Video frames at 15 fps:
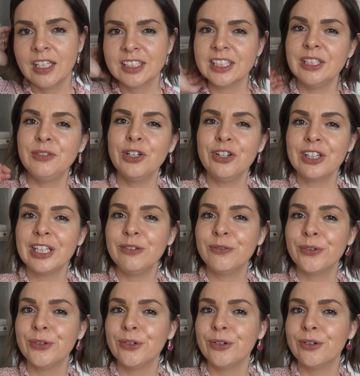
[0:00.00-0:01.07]
So if you're looking
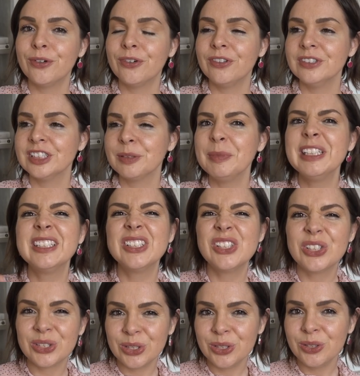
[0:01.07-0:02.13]
for something to
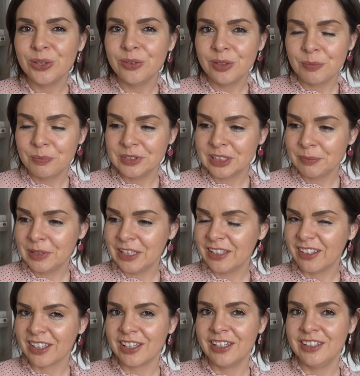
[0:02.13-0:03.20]
do,
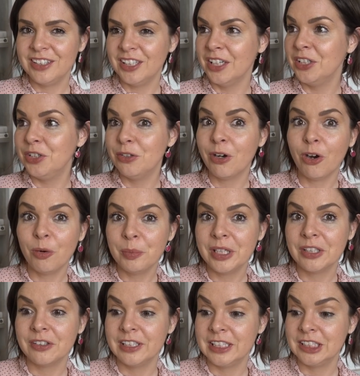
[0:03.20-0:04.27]
something like a new
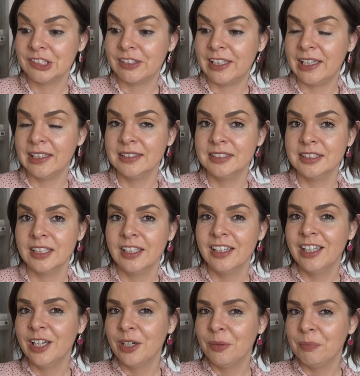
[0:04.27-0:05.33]
hobby or an interest,
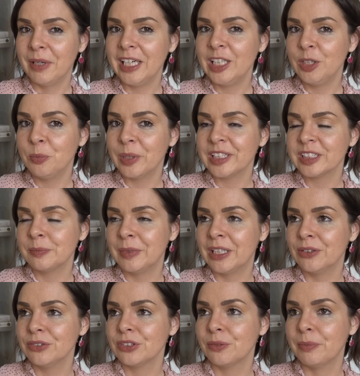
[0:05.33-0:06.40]
making wax
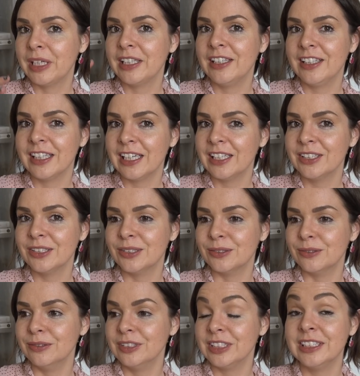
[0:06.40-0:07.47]
melts or making
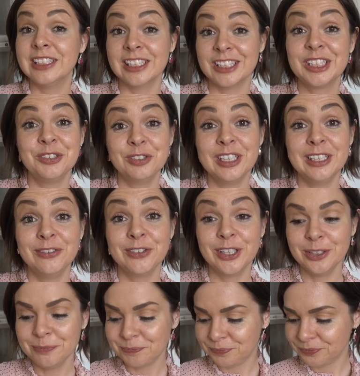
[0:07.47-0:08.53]
candles is actually really
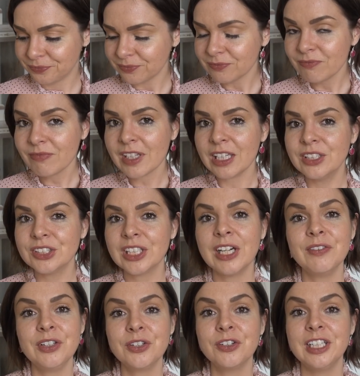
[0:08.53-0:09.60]
fun. So
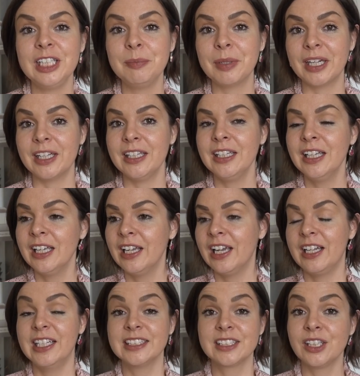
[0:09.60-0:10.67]
have a look on eBay,
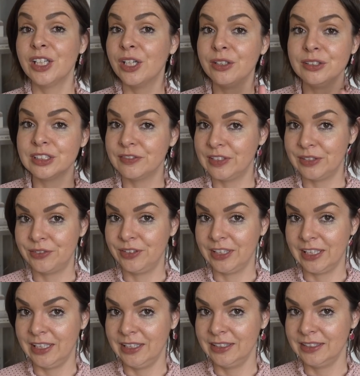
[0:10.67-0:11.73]
there's loads of
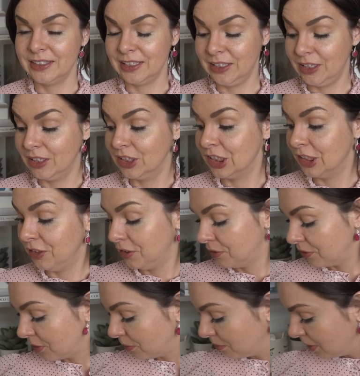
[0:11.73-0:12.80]
different kits that you can choose
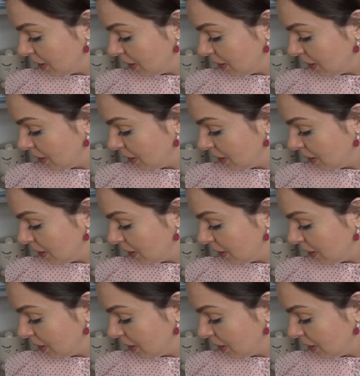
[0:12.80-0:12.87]
from.